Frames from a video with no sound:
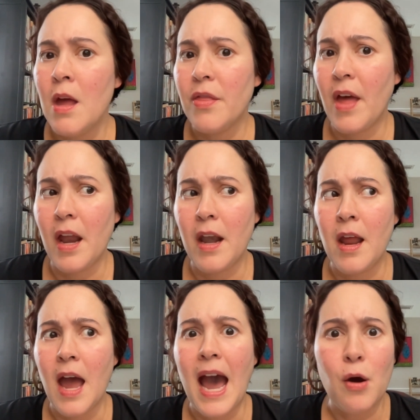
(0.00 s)
Then
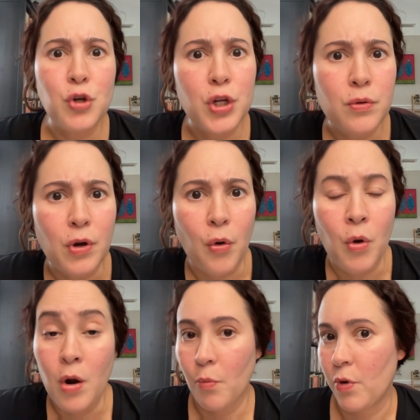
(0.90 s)
how do you know?
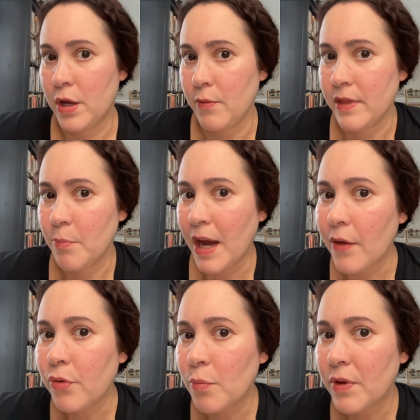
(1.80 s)
Were you in the
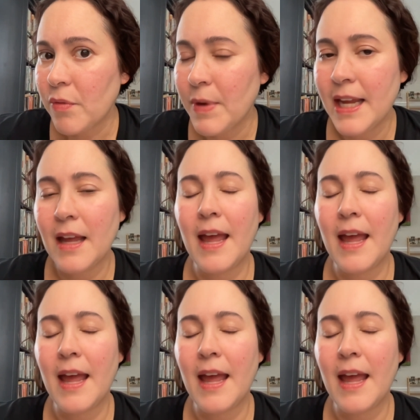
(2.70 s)
bathroom with me?